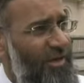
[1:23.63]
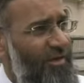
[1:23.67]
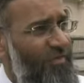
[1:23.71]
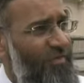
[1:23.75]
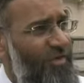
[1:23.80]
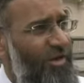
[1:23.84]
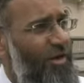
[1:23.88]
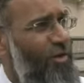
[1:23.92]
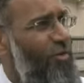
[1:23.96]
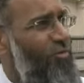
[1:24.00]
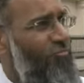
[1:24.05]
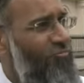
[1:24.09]

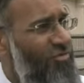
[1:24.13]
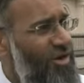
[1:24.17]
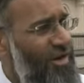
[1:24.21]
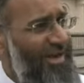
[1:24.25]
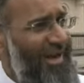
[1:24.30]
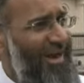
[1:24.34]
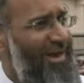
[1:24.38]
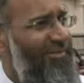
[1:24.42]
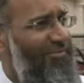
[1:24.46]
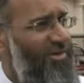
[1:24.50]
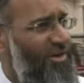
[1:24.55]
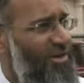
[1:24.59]
They don't really
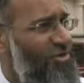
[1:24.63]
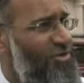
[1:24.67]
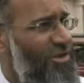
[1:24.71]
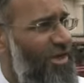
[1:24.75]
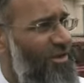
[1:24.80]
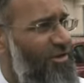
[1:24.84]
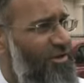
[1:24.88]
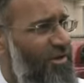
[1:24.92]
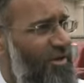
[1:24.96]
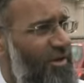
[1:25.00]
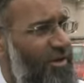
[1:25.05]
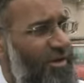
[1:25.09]
have an
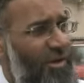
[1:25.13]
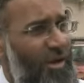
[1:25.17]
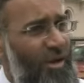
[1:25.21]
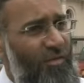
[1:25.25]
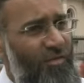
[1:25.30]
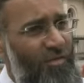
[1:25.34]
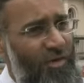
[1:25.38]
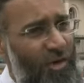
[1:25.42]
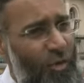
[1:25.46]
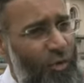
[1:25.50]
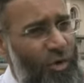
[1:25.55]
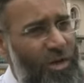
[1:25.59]
agenda.
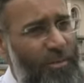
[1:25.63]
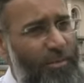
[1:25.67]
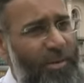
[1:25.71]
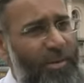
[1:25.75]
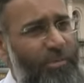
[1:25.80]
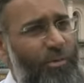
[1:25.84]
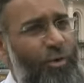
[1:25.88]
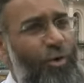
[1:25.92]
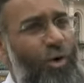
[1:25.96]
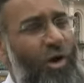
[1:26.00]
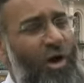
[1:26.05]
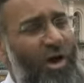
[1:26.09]
The only
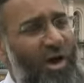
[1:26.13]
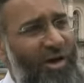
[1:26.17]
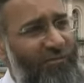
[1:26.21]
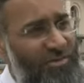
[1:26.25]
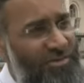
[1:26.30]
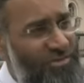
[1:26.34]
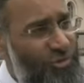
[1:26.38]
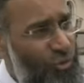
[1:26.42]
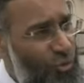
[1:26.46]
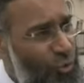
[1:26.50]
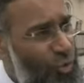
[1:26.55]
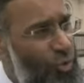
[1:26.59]
people who have a
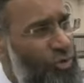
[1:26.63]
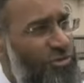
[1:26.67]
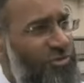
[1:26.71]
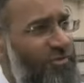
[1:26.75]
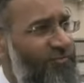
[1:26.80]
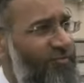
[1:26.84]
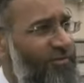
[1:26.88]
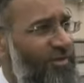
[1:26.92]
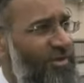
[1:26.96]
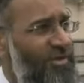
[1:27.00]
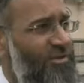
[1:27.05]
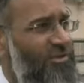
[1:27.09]
solution
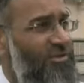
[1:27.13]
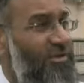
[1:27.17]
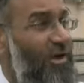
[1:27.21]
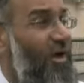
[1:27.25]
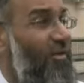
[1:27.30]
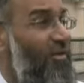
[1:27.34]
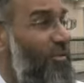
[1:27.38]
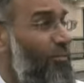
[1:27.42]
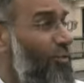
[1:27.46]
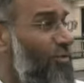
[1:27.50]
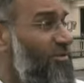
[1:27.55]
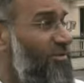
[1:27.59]
for this
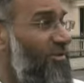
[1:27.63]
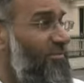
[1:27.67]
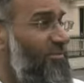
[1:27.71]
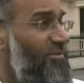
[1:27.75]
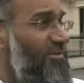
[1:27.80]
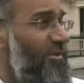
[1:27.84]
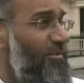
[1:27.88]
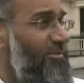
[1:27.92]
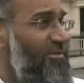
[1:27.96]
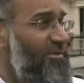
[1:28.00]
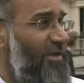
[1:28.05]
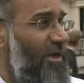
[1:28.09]
are the Muslims
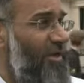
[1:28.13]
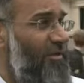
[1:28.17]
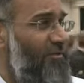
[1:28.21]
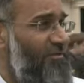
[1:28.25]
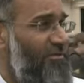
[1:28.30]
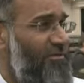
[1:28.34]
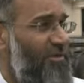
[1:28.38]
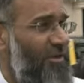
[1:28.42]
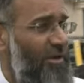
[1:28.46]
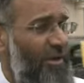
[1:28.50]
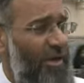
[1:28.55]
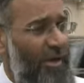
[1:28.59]

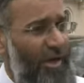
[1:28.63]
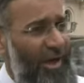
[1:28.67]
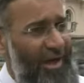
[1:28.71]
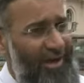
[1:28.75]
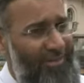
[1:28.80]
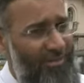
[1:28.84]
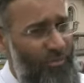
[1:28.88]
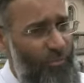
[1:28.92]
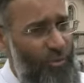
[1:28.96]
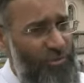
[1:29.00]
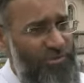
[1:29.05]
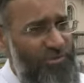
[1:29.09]
themselves.
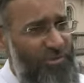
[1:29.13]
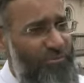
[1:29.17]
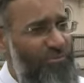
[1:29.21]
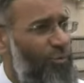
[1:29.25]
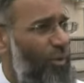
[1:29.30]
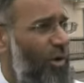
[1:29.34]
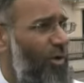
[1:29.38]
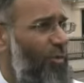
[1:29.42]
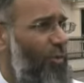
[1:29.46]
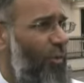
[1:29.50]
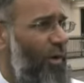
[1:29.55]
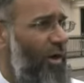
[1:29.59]
And the Muslims
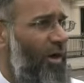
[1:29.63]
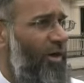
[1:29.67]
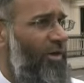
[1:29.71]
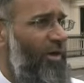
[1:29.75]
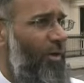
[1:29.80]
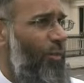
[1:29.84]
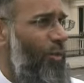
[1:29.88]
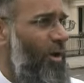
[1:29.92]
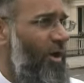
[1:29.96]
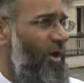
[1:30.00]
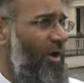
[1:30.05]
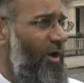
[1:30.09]
worldwide are
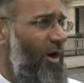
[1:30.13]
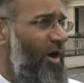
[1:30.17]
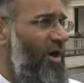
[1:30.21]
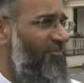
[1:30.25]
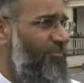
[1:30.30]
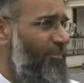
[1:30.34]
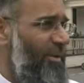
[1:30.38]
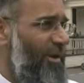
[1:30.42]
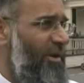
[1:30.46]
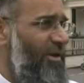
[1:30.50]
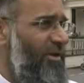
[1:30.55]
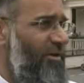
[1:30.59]
one and a
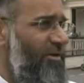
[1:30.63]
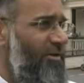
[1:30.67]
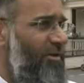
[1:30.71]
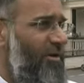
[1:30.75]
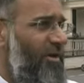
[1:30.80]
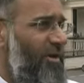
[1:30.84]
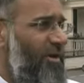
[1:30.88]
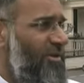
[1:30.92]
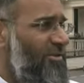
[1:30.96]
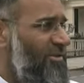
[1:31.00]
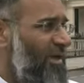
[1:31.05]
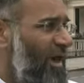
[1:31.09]
half billion.
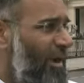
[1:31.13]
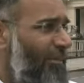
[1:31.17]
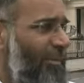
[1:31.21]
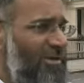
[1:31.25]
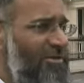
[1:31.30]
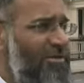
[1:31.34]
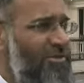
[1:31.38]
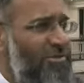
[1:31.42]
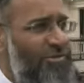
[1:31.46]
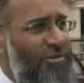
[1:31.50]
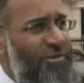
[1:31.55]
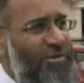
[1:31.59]
So our
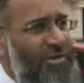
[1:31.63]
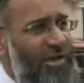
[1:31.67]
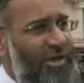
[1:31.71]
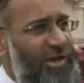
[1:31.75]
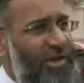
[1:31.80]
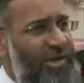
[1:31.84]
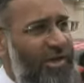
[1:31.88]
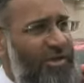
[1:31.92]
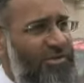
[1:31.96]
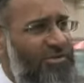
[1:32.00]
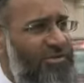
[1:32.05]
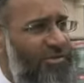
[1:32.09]
message today
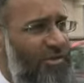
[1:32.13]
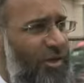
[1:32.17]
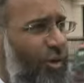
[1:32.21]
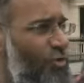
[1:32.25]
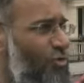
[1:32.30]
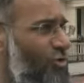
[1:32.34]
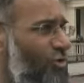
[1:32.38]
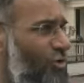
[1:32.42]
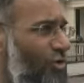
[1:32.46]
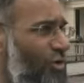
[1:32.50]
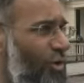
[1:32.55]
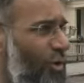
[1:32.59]
is no
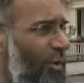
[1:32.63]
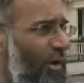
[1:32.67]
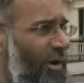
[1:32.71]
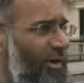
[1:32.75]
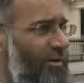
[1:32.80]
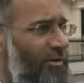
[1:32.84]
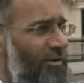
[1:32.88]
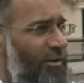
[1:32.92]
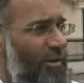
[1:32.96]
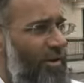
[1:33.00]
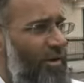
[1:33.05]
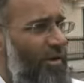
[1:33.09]
to the
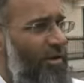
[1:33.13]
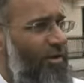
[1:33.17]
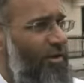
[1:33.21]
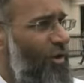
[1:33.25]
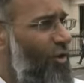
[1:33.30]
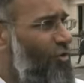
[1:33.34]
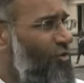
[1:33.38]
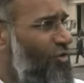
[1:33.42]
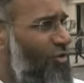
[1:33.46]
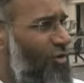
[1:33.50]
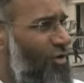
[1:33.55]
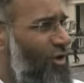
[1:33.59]
UN,
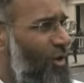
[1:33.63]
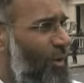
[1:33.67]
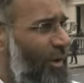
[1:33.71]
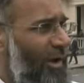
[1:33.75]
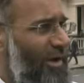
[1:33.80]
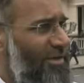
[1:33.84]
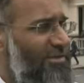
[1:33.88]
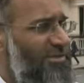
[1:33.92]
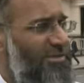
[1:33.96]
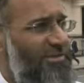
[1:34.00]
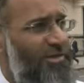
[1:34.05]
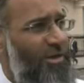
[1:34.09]
no to the
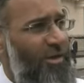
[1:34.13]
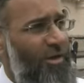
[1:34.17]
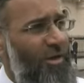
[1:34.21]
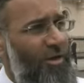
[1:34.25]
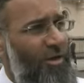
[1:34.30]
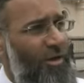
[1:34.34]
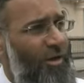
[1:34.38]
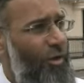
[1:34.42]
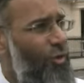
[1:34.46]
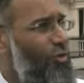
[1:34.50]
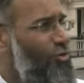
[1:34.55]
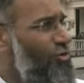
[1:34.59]
US,
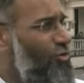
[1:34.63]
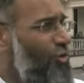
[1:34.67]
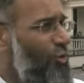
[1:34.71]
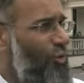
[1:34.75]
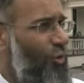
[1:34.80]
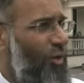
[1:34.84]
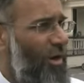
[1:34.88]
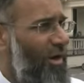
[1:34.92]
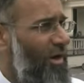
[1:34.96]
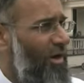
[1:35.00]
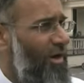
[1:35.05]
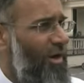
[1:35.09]
no
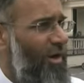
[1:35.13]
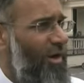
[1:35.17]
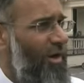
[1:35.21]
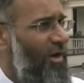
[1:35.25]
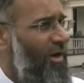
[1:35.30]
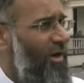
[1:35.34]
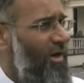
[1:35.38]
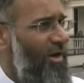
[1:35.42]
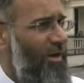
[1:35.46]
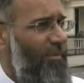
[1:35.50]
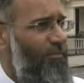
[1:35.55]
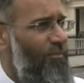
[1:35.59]
to,
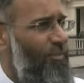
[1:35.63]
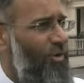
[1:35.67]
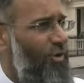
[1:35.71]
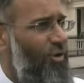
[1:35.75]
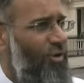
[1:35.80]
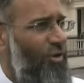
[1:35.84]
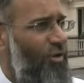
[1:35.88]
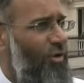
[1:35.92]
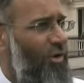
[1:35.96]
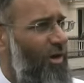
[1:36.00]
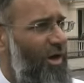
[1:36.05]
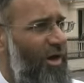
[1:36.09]
uh, um, you
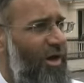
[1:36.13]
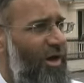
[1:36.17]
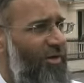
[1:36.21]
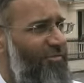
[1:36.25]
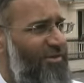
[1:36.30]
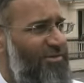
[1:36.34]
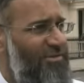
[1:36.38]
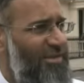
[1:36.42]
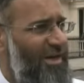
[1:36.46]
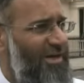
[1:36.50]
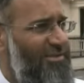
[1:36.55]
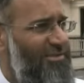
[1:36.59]
know,
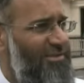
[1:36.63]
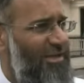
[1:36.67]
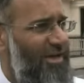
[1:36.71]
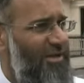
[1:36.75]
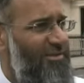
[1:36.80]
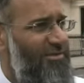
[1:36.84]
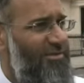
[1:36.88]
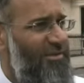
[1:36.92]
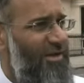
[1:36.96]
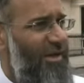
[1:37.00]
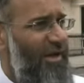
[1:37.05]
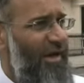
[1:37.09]
Hafiz Assad
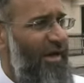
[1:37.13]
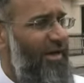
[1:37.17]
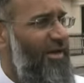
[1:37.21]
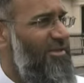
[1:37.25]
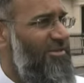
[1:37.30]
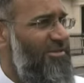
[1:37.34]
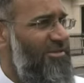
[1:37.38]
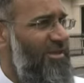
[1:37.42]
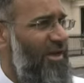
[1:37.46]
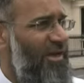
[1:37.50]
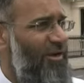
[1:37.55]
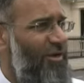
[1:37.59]
and his
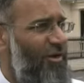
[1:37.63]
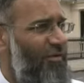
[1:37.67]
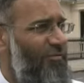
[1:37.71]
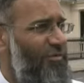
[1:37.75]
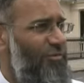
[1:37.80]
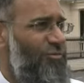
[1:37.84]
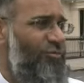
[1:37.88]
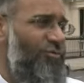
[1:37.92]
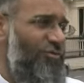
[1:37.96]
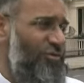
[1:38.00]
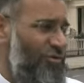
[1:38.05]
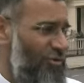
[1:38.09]
son, of,
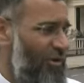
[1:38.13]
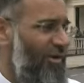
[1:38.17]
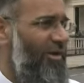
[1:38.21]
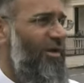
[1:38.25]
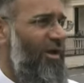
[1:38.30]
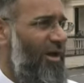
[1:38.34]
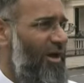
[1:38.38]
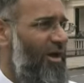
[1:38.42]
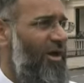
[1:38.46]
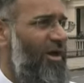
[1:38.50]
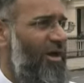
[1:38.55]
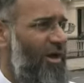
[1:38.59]
sorry, uh,
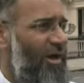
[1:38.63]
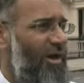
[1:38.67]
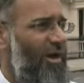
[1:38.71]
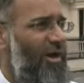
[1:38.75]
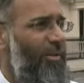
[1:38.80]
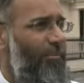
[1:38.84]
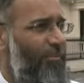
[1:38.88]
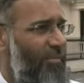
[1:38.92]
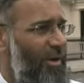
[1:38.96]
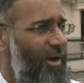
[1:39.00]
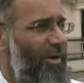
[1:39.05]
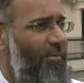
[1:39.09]

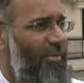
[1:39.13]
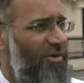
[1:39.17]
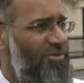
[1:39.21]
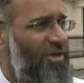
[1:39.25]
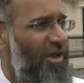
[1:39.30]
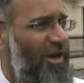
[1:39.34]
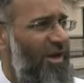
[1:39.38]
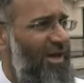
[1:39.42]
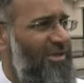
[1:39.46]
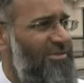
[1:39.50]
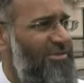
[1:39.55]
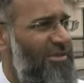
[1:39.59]
uh,
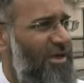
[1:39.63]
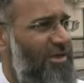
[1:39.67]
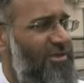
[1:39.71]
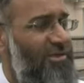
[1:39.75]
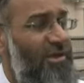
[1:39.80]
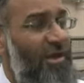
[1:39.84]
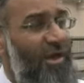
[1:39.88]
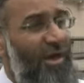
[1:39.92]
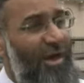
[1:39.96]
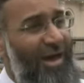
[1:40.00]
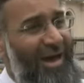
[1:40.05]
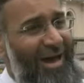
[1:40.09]
Bashar al-Assad,
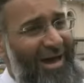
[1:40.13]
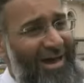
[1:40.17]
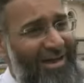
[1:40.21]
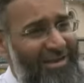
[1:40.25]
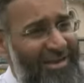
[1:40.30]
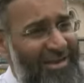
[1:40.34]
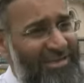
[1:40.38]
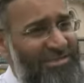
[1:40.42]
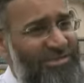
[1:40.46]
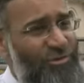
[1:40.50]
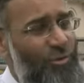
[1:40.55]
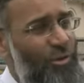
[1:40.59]
and
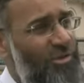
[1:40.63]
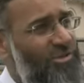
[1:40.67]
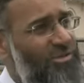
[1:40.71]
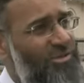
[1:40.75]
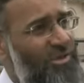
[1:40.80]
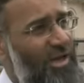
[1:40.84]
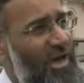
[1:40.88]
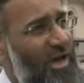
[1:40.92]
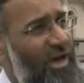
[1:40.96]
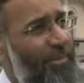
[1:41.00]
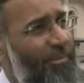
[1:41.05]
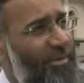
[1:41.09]
yes to
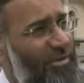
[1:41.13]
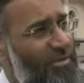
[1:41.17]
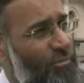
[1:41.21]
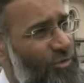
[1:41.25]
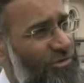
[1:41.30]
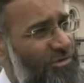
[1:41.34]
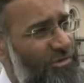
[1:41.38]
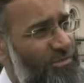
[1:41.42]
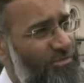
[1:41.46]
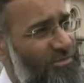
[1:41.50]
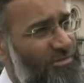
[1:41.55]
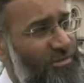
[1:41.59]
Islam and the
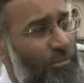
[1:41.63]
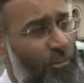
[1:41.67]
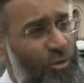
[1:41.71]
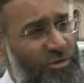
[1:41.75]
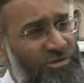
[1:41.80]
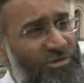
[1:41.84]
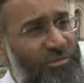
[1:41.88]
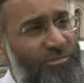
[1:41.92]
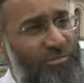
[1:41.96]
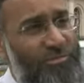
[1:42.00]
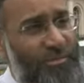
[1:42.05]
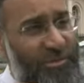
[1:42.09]
Muslims. The
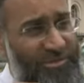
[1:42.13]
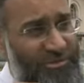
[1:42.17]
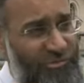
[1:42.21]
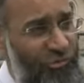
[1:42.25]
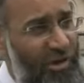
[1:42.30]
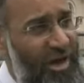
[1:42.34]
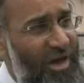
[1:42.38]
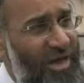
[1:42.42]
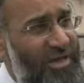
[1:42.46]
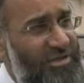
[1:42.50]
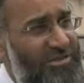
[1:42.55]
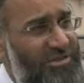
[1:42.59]
Muslims must
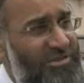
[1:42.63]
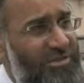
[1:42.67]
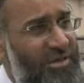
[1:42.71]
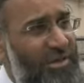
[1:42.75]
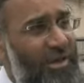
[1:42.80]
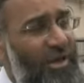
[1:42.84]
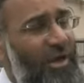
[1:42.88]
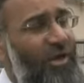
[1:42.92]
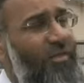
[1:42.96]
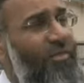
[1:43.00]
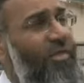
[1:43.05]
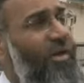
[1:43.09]
rise,
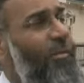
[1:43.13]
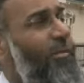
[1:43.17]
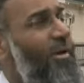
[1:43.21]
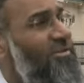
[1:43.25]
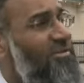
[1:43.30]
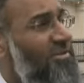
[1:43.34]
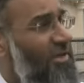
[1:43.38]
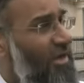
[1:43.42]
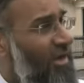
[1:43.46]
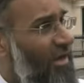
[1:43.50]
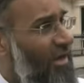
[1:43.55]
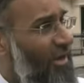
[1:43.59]
they
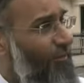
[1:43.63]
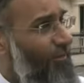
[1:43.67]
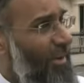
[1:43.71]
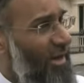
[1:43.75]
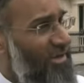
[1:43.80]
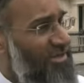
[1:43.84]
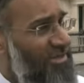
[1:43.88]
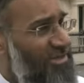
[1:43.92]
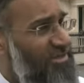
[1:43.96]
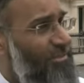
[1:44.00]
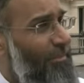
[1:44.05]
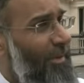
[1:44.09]
must uh,
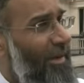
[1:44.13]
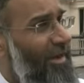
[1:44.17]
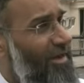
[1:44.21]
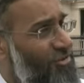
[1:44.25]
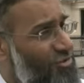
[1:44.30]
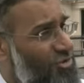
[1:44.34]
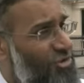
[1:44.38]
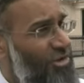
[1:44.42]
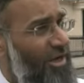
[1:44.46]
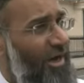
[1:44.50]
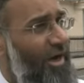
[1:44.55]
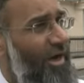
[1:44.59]
participate in
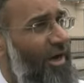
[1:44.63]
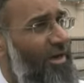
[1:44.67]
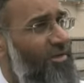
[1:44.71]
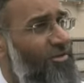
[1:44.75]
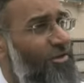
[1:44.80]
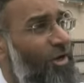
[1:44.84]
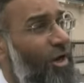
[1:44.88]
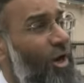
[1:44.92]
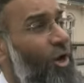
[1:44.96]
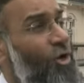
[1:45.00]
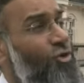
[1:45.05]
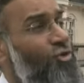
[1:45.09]
jihad
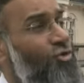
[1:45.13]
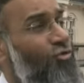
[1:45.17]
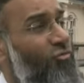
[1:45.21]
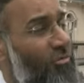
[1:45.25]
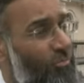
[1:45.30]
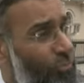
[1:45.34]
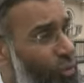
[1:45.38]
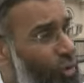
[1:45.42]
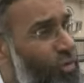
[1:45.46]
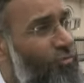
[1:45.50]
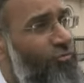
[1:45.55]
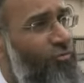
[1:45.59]
to
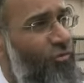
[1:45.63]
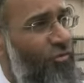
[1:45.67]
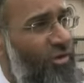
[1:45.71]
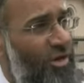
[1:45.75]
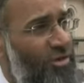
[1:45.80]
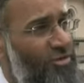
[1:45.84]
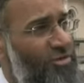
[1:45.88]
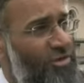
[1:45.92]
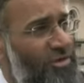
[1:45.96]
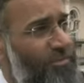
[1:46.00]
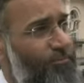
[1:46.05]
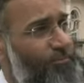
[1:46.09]
remove the
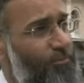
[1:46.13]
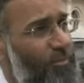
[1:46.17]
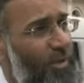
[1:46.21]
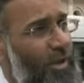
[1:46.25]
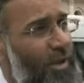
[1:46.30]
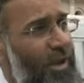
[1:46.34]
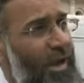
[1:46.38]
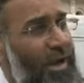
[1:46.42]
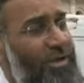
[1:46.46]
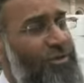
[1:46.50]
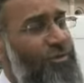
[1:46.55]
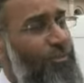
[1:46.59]
regime
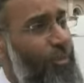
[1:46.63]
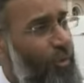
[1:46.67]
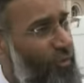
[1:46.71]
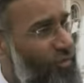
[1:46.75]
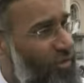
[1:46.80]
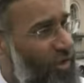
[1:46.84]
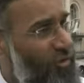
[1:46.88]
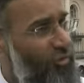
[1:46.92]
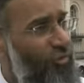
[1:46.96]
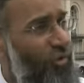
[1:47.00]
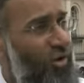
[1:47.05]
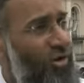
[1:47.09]
and to put
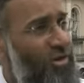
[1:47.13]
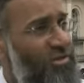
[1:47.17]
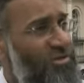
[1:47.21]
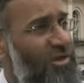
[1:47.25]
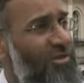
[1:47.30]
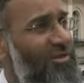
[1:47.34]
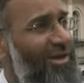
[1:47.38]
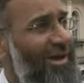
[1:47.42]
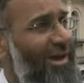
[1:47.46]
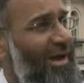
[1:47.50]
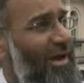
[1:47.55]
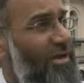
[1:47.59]
the authority
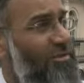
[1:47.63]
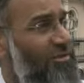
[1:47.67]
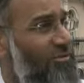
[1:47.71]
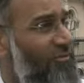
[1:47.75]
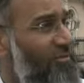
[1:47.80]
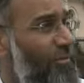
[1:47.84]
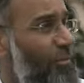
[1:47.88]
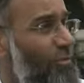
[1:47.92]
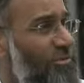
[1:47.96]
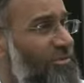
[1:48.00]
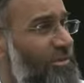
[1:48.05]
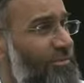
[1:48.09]
in the hands of
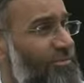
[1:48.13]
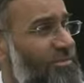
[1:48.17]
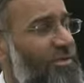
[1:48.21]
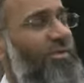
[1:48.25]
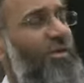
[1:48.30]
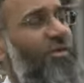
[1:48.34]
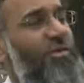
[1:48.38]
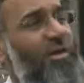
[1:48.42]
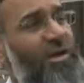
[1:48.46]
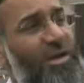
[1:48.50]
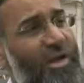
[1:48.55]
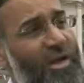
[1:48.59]
the Muslims so
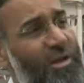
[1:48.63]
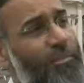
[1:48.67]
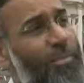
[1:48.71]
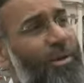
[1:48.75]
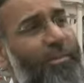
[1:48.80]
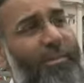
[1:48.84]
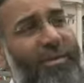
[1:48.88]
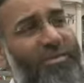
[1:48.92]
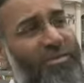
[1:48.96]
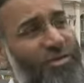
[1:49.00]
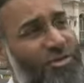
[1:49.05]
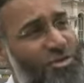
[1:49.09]
that they can
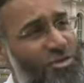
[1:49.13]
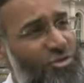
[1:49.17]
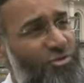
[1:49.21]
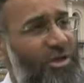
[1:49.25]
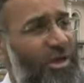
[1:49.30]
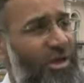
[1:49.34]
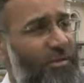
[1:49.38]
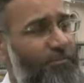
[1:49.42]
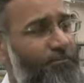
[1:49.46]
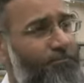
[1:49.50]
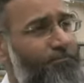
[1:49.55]
implement the Sharia.